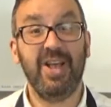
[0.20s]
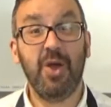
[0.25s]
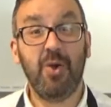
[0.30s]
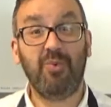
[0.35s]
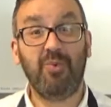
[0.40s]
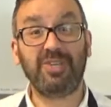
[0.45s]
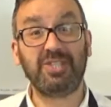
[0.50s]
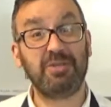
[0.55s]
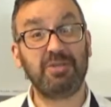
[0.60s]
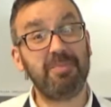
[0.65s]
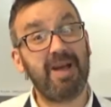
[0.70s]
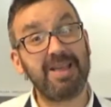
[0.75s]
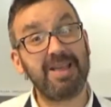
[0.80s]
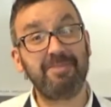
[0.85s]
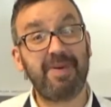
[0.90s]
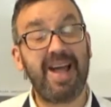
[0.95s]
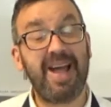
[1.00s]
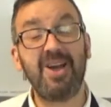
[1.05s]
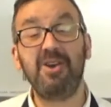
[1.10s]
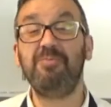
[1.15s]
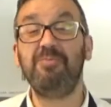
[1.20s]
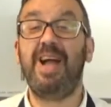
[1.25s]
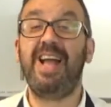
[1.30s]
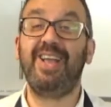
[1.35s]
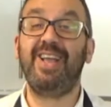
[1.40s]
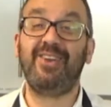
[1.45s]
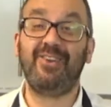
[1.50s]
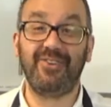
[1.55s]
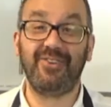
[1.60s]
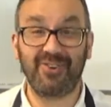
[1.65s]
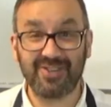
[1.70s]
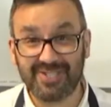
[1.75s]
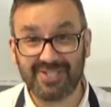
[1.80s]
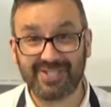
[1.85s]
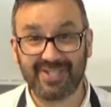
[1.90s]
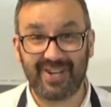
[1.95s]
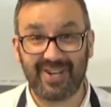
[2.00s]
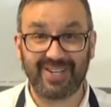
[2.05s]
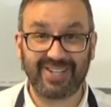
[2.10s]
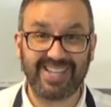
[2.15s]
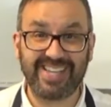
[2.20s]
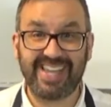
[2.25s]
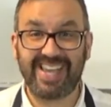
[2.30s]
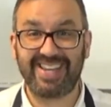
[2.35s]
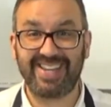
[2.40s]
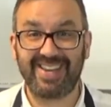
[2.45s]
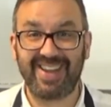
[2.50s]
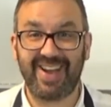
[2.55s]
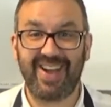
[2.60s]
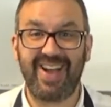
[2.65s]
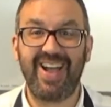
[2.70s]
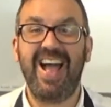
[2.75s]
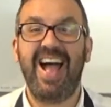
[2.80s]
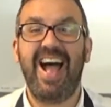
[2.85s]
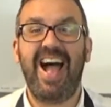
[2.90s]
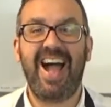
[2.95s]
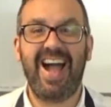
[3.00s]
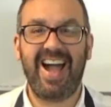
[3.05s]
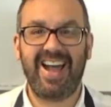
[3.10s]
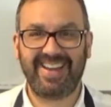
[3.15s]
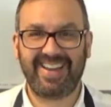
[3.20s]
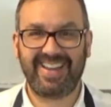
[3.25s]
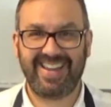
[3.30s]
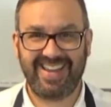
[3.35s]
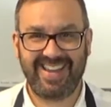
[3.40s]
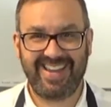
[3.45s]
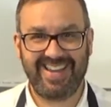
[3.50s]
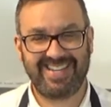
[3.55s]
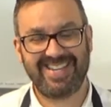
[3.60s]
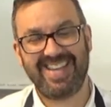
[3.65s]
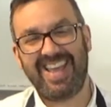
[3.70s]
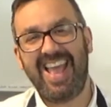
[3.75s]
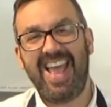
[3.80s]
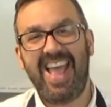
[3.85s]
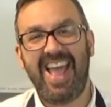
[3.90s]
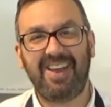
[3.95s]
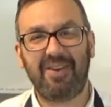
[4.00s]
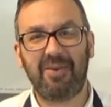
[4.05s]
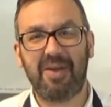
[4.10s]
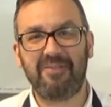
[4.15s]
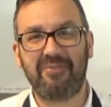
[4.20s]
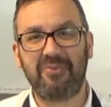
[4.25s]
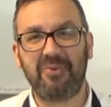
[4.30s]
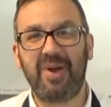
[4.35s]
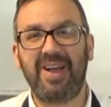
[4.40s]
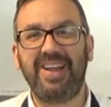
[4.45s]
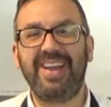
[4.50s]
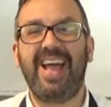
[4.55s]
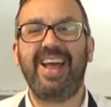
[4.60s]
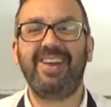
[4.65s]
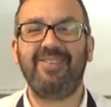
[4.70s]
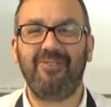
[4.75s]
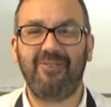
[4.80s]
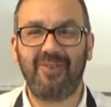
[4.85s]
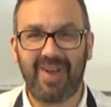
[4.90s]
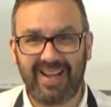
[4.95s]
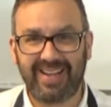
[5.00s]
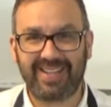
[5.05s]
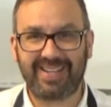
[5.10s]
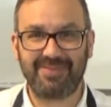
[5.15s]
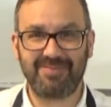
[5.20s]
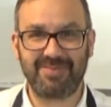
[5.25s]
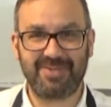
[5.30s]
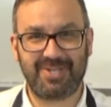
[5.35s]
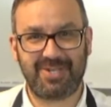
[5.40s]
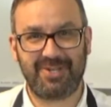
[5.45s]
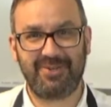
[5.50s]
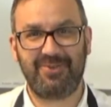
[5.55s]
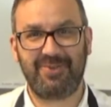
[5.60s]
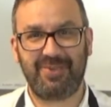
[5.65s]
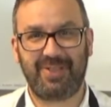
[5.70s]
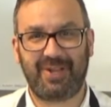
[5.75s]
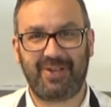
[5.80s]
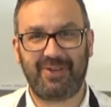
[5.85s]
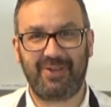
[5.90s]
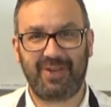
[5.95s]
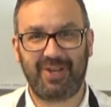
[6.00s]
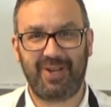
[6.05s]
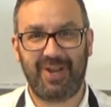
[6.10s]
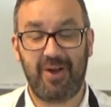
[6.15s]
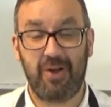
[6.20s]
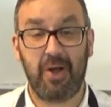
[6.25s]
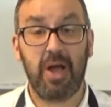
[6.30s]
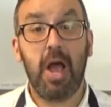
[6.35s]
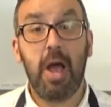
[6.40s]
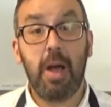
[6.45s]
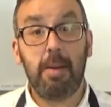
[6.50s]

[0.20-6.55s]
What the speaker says: Wel, shwmae pawb and croeso a coginio ar y hyd. Hello everyone and welcome to the cook along.